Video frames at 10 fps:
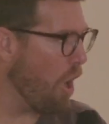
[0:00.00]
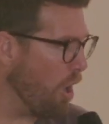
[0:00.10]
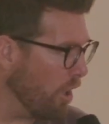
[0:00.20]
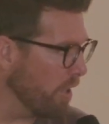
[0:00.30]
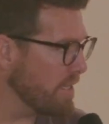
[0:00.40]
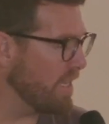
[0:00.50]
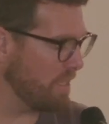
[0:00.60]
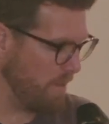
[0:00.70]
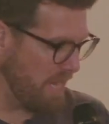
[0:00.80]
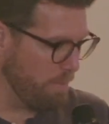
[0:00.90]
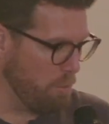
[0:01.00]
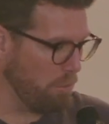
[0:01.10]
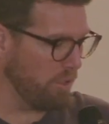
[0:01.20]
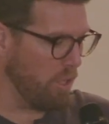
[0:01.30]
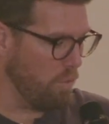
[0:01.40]
heart is being
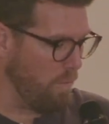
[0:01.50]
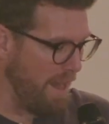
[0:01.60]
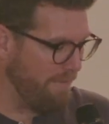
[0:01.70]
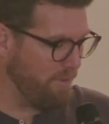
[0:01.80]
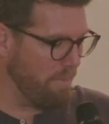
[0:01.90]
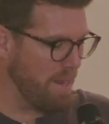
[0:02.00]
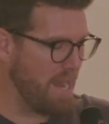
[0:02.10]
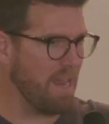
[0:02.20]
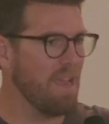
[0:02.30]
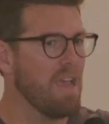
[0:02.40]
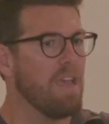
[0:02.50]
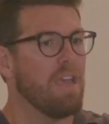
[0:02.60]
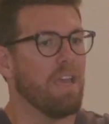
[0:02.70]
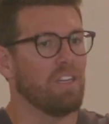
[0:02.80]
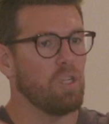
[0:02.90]
pulled away from me
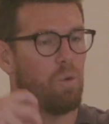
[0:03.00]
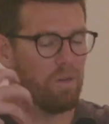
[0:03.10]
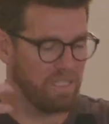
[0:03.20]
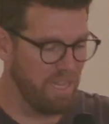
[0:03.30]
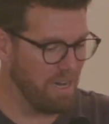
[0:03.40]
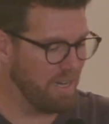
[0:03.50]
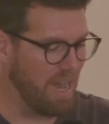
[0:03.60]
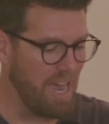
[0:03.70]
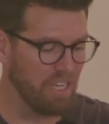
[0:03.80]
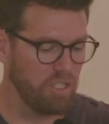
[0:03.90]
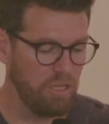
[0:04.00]
and towards their gods.